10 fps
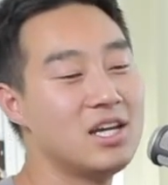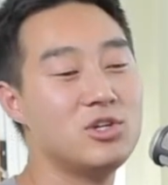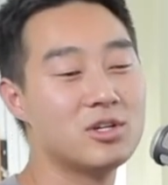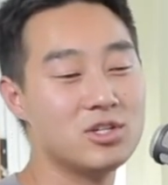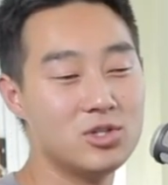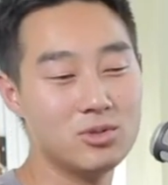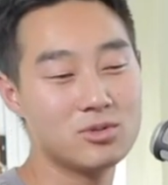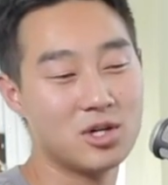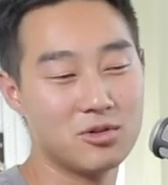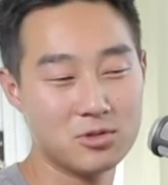you could
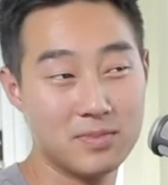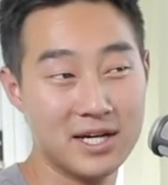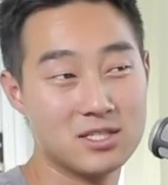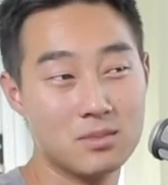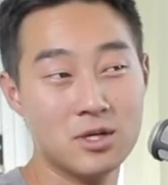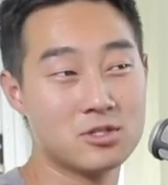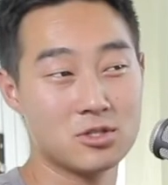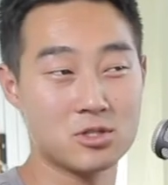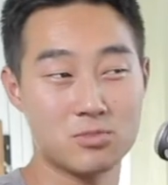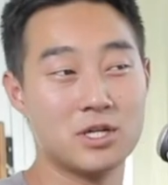use all those bad smells and
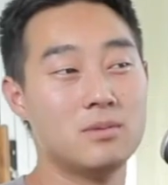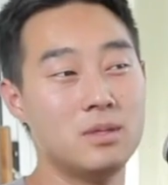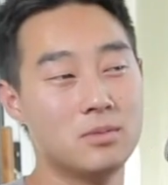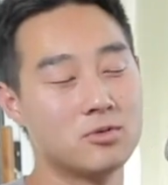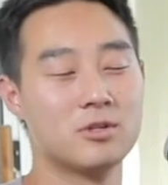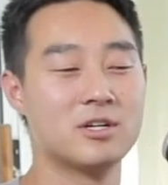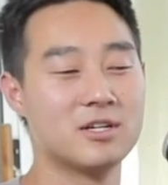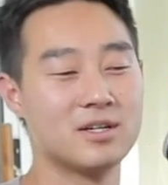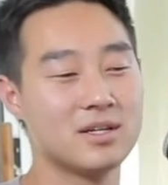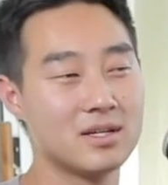just prank people really
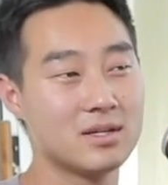hard.